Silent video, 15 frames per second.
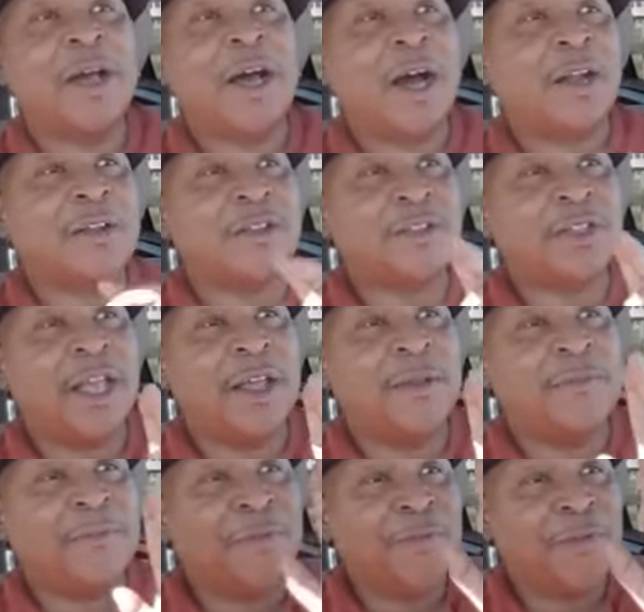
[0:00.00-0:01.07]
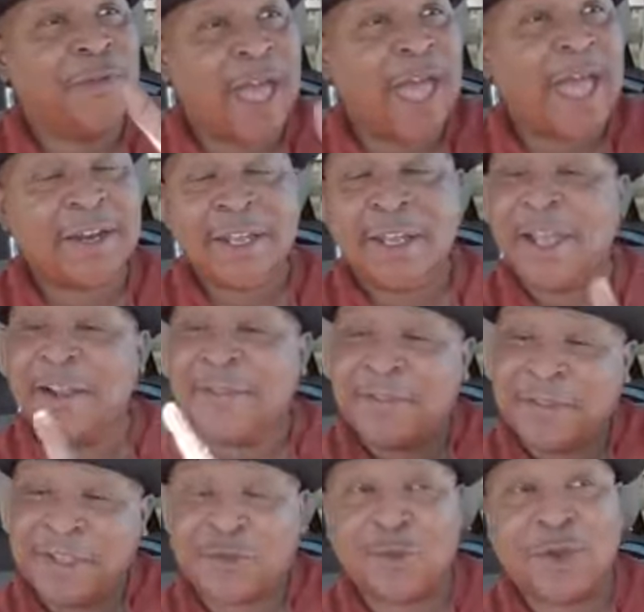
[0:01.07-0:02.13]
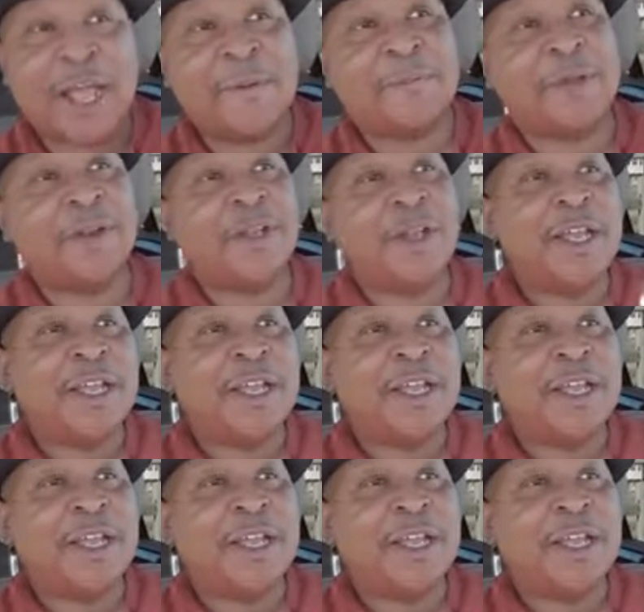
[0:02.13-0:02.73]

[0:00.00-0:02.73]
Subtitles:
Understand that and this will happen.